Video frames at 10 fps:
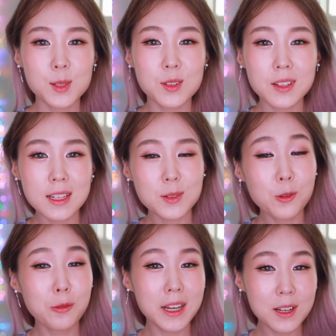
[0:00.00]
So you guys
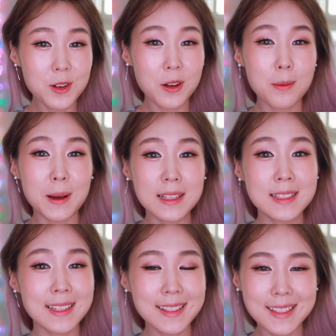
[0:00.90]
already know about
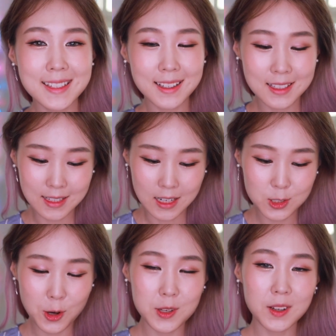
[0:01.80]
sun sticks. I
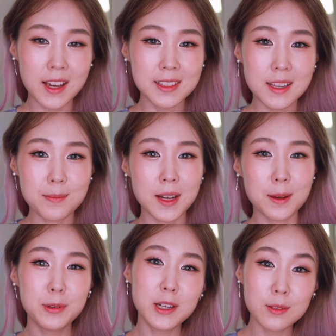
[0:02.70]
showed you guys in
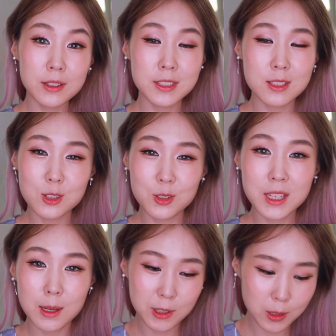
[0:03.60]
my previous new
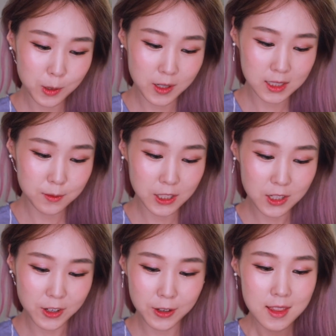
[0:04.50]
K-beauty products
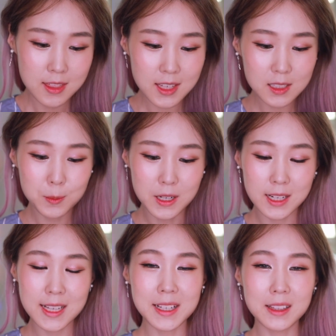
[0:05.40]
video. This
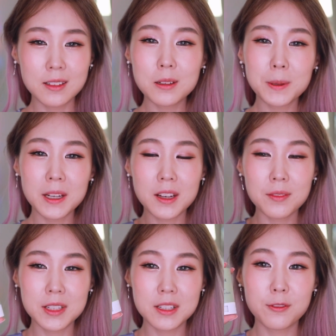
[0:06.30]
one is a little bit
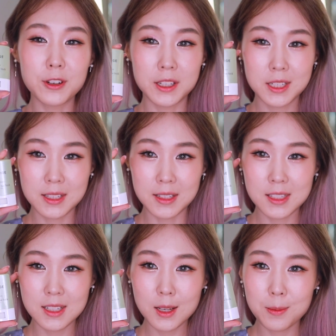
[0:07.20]
of a different sun
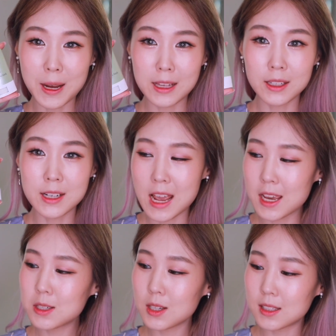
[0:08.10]
stick by
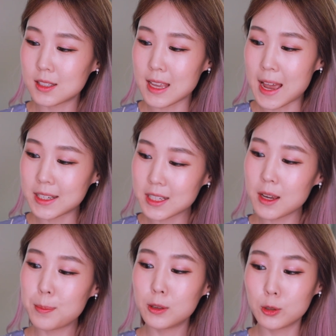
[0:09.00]
Laneige. It's the
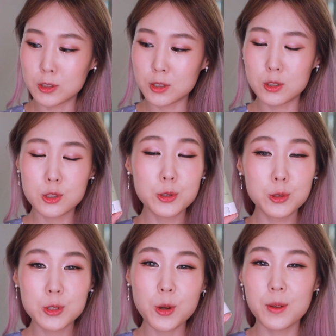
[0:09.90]
anti-pollution
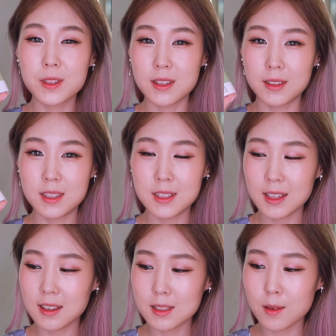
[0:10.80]
two-tone sun
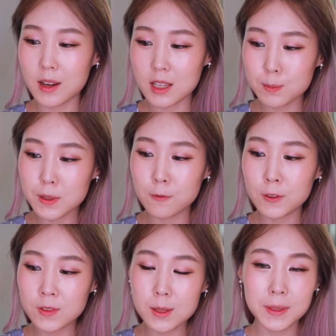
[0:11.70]
stick. It's got SPF
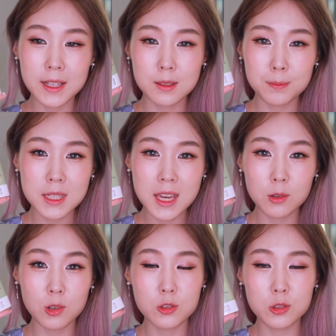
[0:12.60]
50 plus, PA
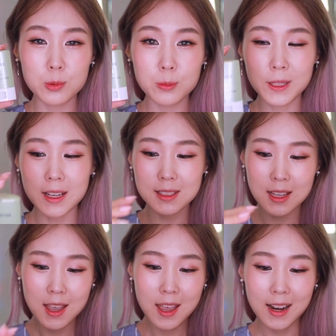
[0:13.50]
quadruple plus,
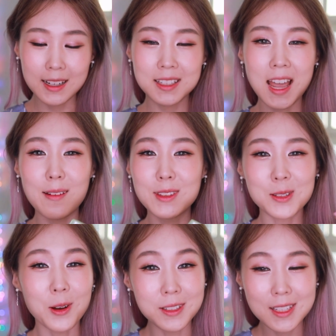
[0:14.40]
and I actually have
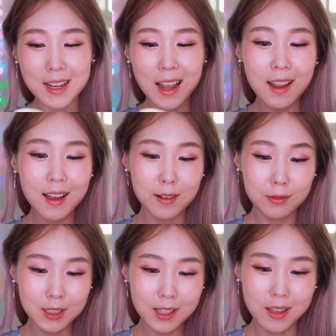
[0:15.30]
this on today. I
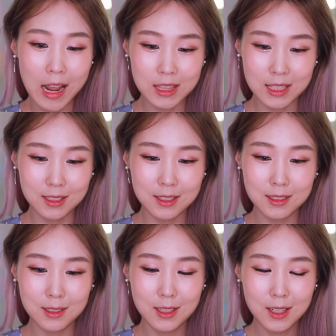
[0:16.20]
really like this.